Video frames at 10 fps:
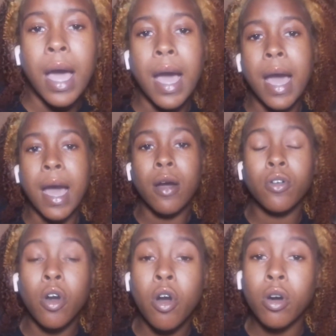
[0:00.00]

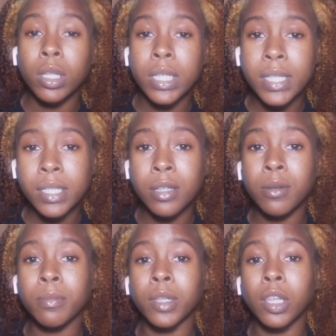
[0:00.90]

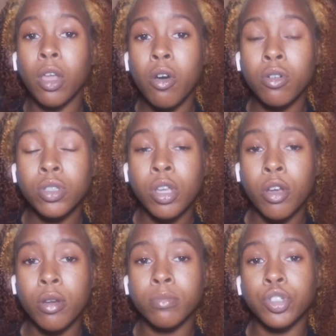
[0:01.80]
Alcoholism, long
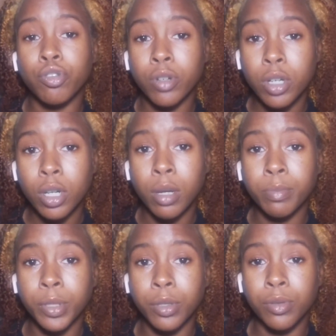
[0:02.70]
term drug
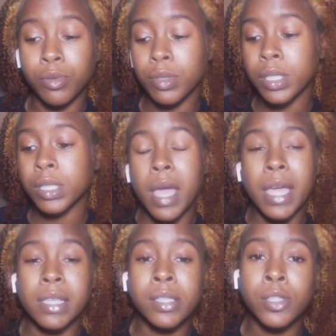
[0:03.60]
abuse,
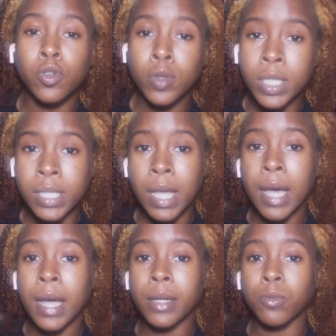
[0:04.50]
and
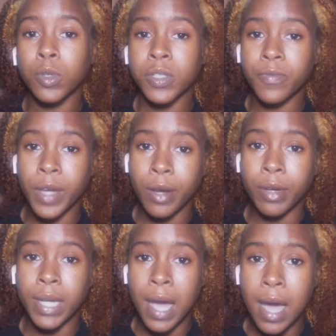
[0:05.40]
suicide was very
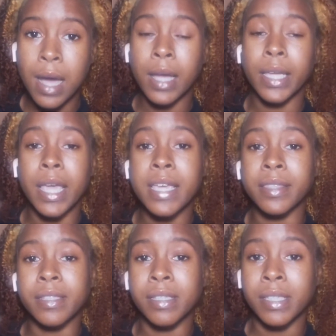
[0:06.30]
high at
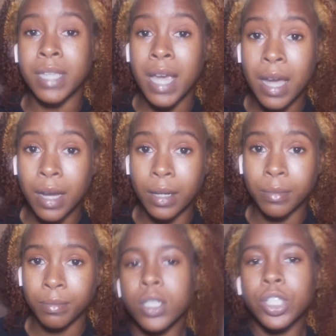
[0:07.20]
this time.
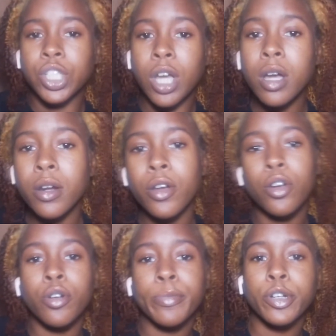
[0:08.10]
John
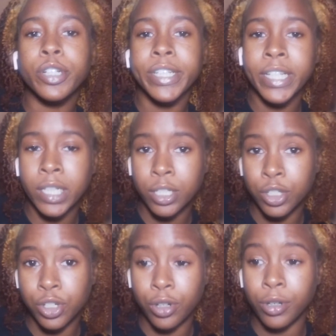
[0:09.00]
Herbert
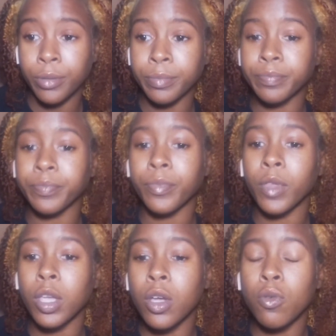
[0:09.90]
Dillinger
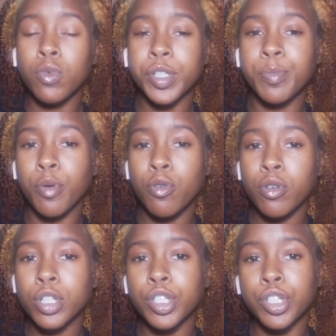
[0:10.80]
was
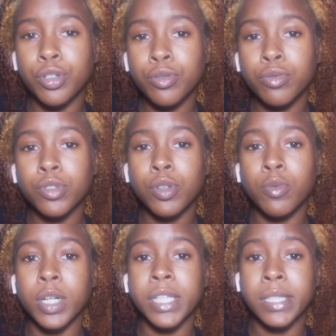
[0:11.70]
born June
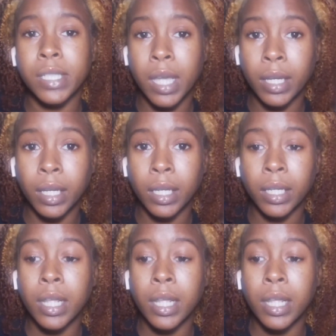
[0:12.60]
22nd,